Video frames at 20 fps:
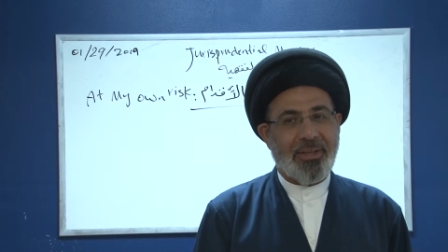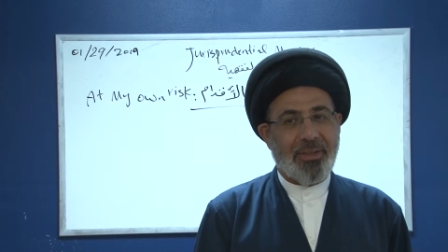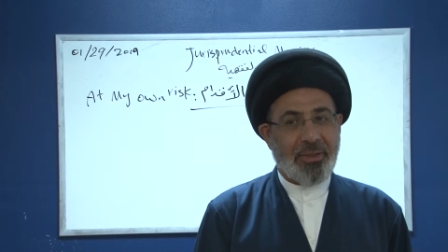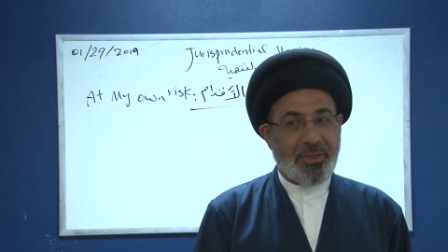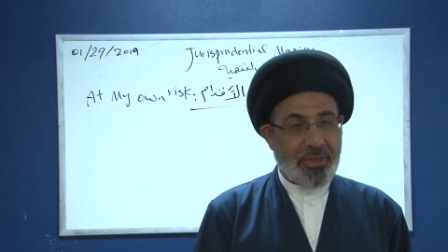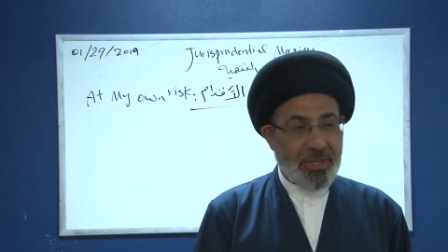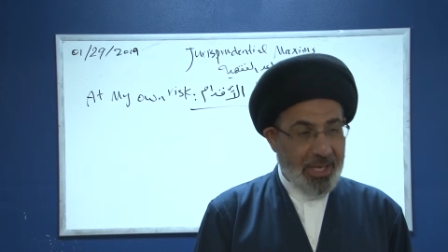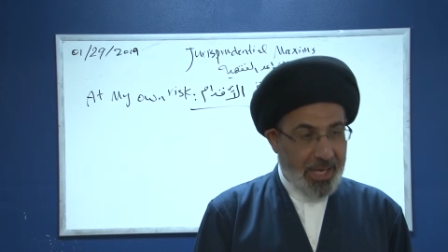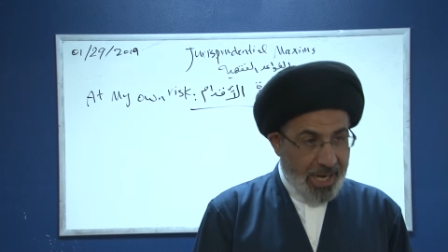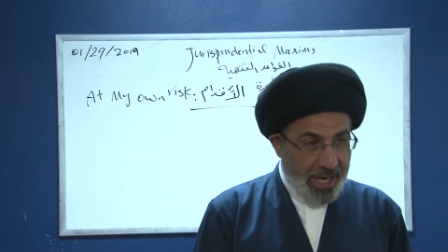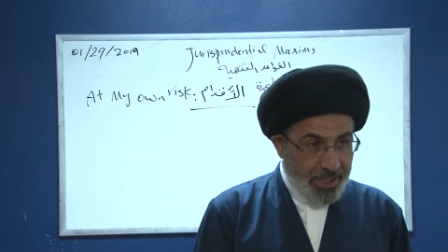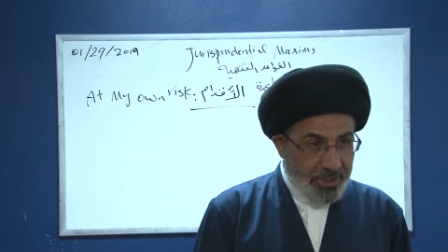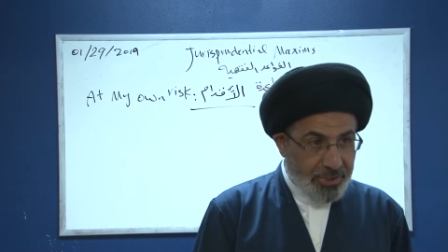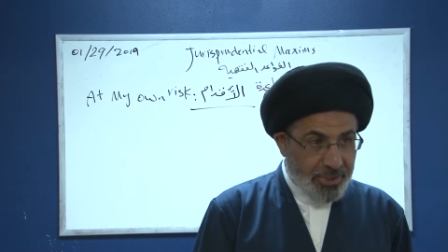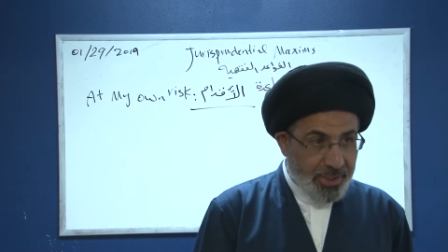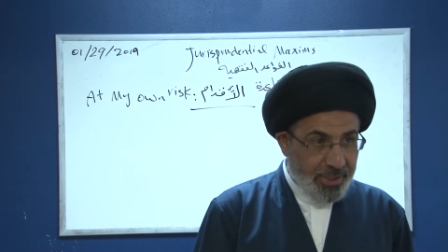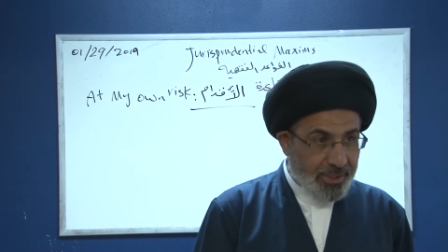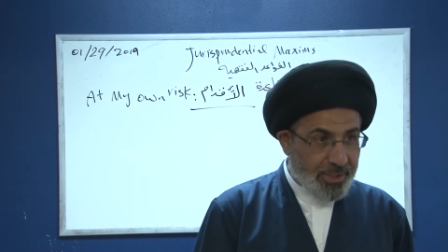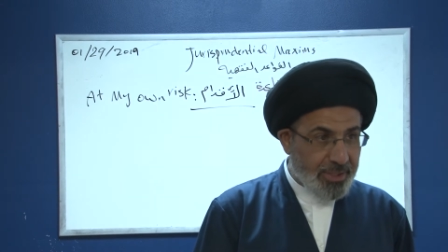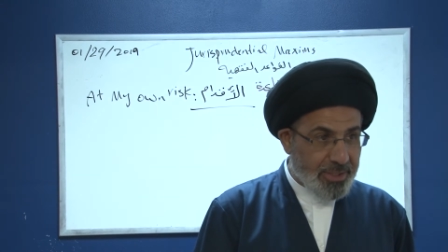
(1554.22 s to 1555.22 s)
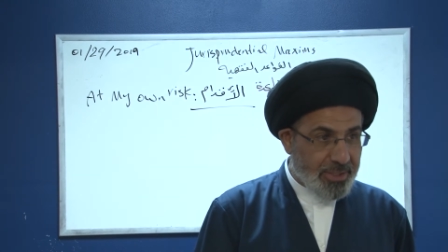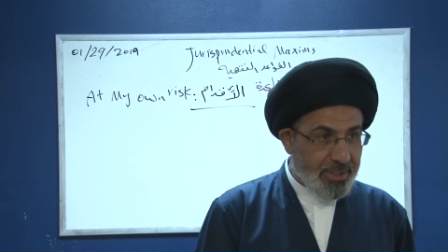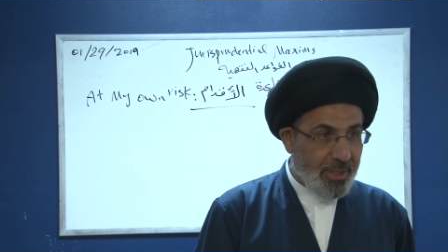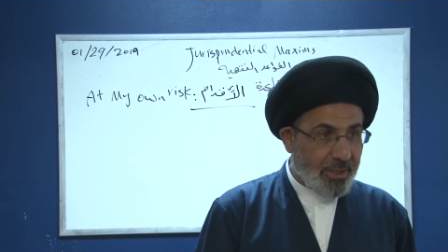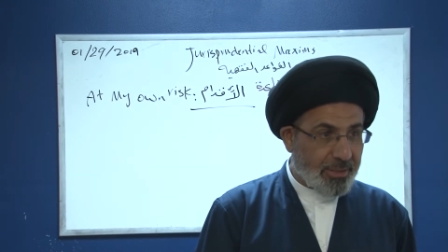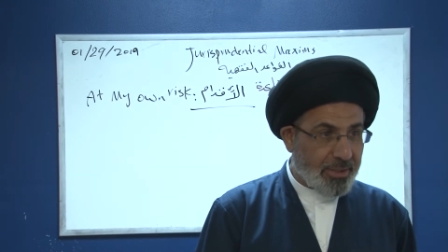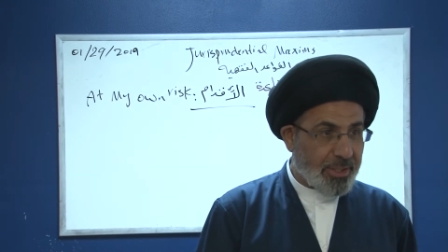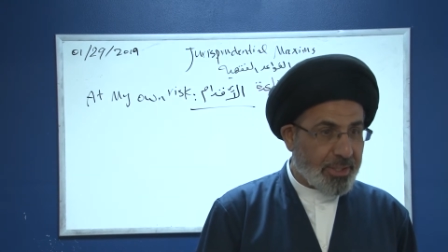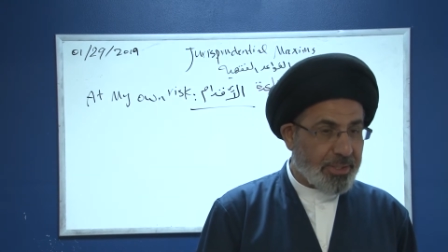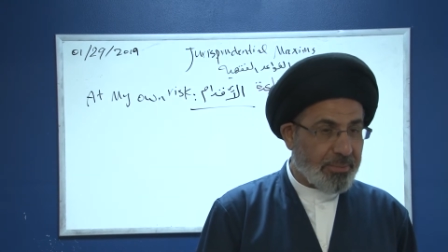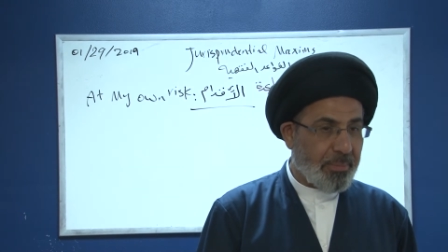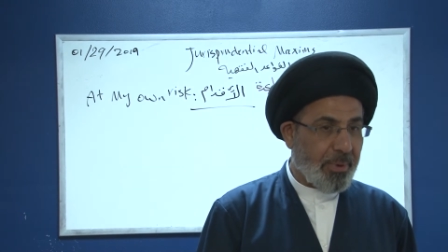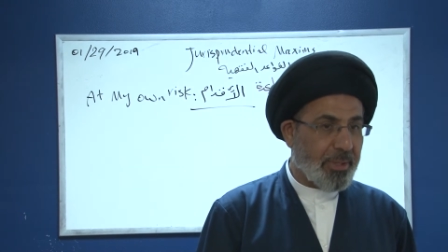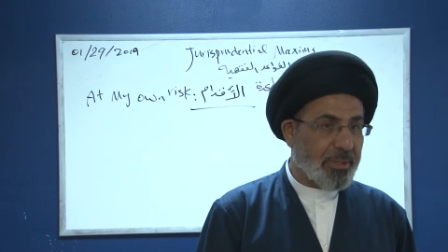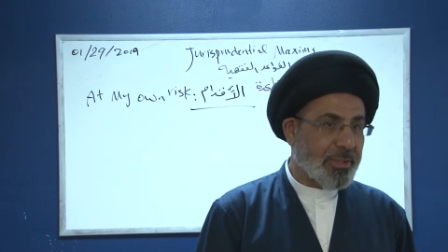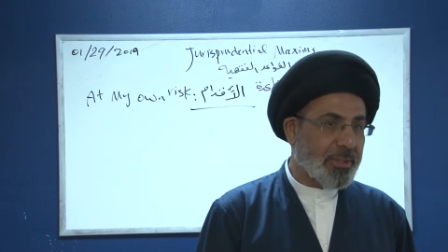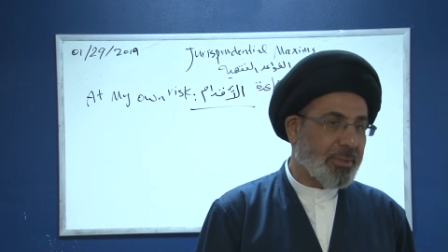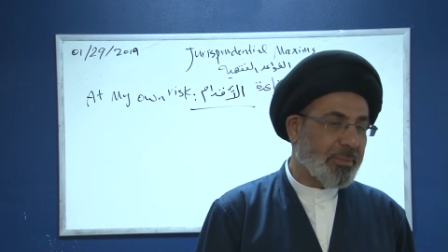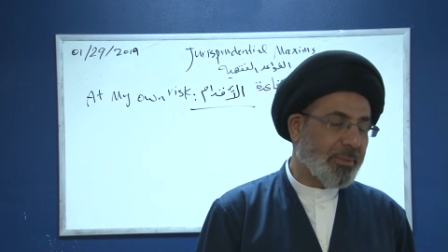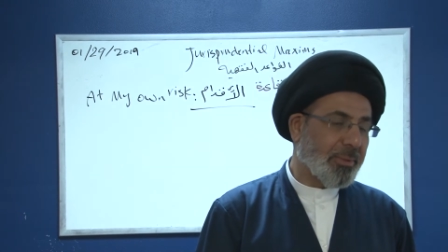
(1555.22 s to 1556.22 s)
the agent is not
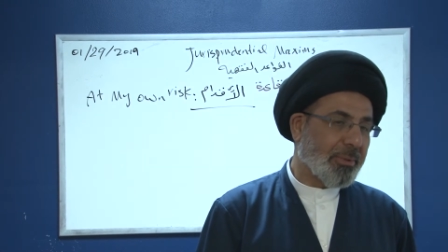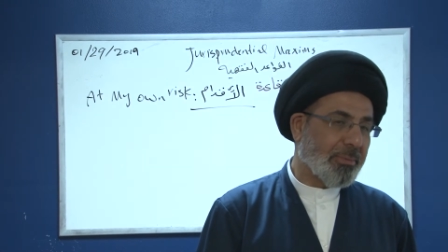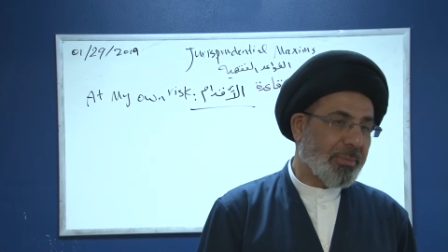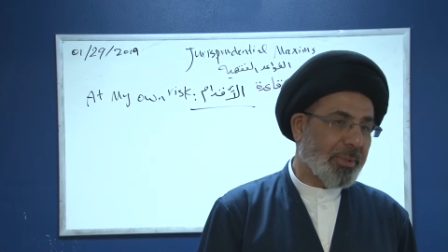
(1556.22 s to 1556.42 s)
responsible